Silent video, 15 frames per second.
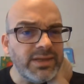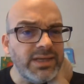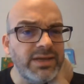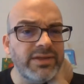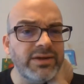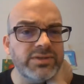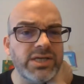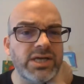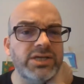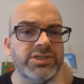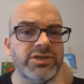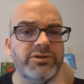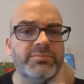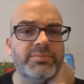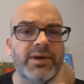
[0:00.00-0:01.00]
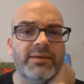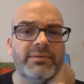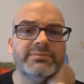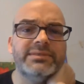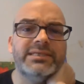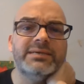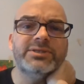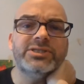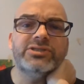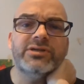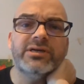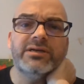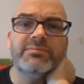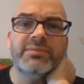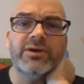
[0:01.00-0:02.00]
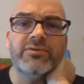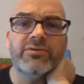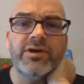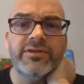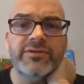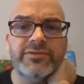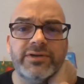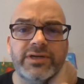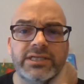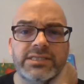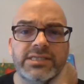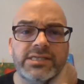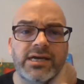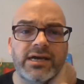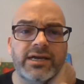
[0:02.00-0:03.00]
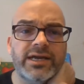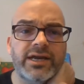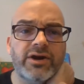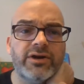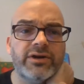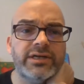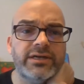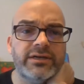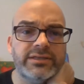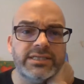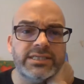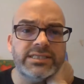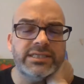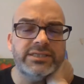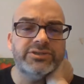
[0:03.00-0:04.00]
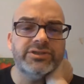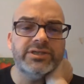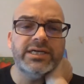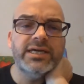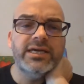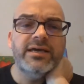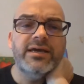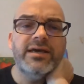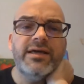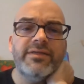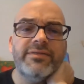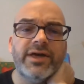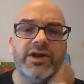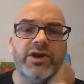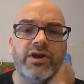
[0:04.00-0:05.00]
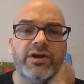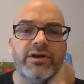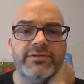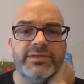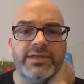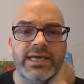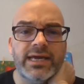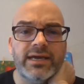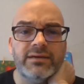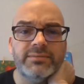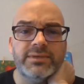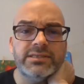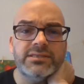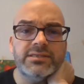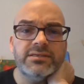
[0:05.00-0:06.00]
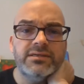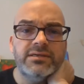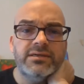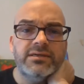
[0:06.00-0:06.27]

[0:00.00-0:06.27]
There was also the problem demonstrated by Rutherford and Soddy earlier in the century that earthy elements